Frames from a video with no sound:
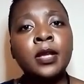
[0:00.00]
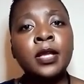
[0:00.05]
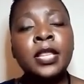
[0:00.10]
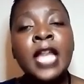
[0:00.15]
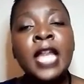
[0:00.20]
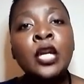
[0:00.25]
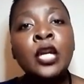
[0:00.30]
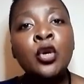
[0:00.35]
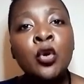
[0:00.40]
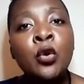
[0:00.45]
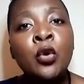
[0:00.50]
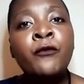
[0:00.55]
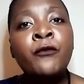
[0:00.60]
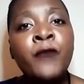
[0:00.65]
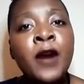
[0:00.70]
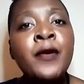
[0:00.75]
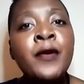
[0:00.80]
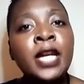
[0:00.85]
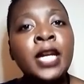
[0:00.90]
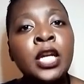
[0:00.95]
They look
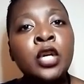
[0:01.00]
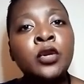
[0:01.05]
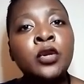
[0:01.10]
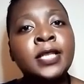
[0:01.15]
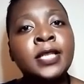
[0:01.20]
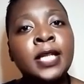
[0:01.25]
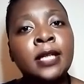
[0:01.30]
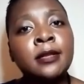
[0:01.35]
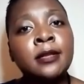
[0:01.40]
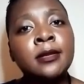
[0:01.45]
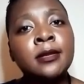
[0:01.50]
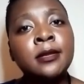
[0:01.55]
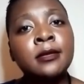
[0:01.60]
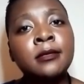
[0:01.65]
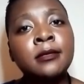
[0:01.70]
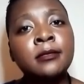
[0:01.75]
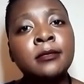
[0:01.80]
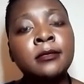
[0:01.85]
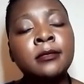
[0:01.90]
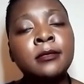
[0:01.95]
very innocent.
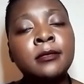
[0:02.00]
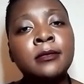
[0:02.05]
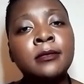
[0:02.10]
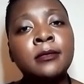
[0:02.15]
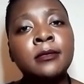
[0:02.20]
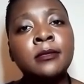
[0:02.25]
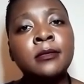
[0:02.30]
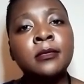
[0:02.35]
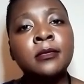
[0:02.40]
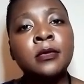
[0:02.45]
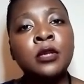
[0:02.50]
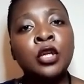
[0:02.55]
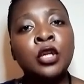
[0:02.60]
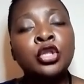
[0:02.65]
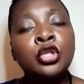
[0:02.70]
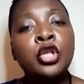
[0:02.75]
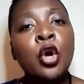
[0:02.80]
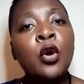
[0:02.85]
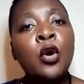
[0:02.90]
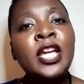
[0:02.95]

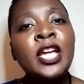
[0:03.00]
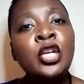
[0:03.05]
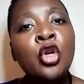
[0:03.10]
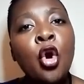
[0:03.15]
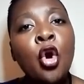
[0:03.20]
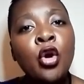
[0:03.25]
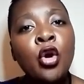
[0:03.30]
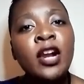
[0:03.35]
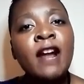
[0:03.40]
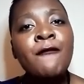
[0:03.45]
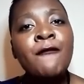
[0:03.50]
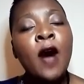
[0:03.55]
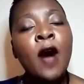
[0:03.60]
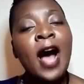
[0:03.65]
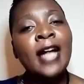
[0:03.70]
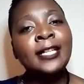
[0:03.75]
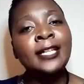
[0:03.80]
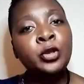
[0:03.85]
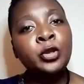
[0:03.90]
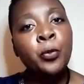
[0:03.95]
So in order for
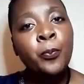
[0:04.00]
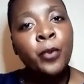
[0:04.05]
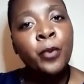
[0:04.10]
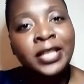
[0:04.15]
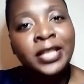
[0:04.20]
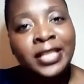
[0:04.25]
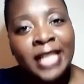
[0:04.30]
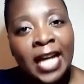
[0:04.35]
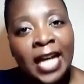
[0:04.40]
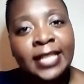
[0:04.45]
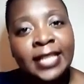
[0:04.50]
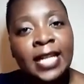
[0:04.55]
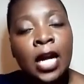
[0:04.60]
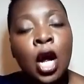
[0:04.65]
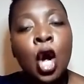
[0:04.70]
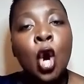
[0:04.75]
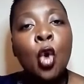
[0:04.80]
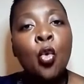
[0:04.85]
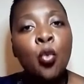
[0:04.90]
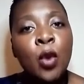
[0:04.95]
us to protect
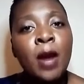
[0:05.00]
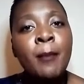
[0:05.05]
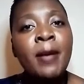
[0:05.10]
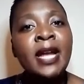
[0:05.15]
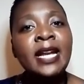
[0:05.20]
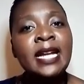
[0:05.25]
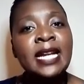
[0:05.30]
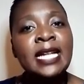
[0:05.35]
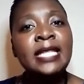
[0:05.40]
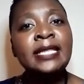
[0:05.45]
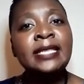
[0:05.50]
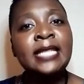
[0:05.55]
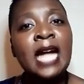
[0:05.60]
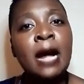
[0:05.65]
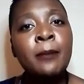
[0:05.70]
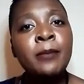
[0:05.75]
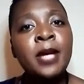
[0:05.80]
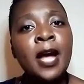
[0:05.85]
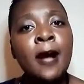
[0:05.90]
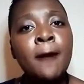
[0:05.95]
women in
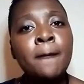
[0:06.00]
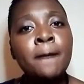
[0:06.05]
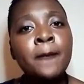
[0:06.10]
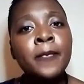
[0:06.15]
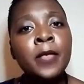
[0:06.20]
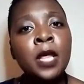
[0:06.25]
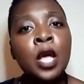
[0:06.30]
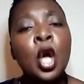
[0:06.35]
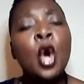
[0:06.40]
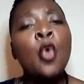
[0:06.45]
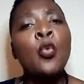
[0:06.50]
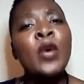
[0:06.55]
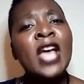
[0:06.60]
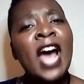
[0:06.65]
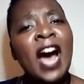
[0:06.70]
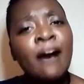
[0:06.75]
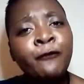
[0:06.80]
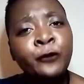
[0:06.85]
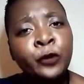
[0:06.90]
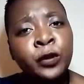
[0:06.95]
Zambia, we
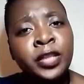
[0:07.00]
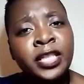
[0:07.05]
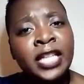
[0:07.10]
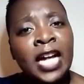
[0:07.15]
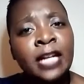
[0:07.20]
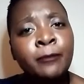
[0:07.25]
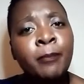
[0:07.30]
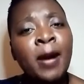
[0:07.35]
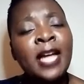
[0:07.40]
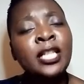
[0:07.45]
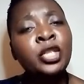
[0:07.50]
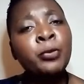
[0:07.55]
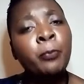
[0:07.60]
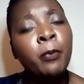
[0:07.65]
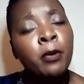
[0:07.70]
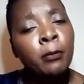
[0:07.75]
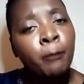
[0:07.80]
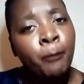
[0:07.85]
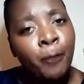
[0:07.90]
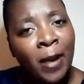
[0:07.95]
have to start by
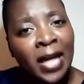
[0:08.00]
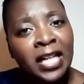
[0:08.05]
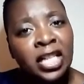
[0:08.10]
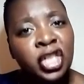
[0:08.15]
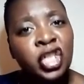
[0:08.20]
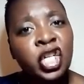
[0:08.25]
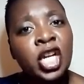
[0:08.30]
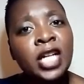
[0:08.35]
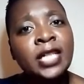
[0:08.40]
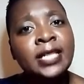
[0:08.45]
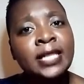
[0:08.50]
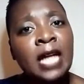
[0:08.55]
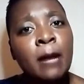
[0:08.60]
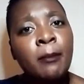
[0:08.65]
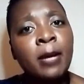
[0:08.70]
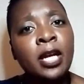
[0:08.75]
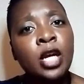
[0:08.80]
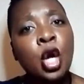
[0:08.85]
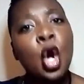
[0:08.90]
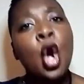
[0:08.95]
punishing
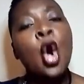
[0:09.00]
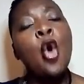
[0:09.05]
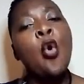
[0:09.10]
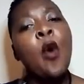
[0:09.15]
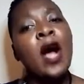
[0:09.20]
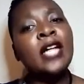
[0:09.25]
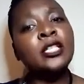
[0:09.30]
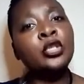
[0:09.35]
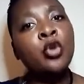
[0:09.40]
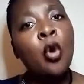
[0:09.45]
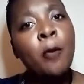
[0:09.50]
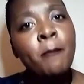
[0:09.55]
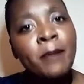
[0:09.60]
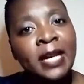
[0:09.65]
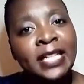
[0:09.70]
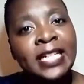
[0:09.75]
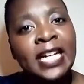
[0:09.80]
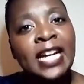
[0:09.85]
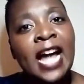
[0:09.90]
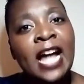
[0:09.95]
somebody who has
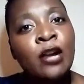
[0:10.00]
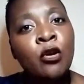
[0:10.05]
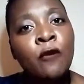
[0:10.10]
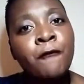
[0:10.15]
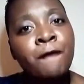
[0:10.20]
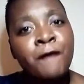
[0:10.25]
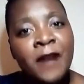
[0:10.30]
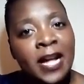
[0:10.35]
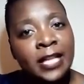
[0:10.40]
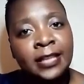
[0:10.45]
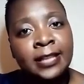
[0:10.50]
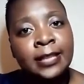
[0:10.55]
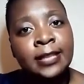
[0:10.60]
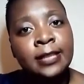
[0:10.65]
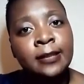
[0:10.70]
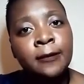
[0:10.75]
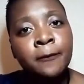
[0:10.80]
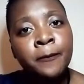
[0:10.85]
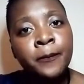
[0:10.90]
committed an offense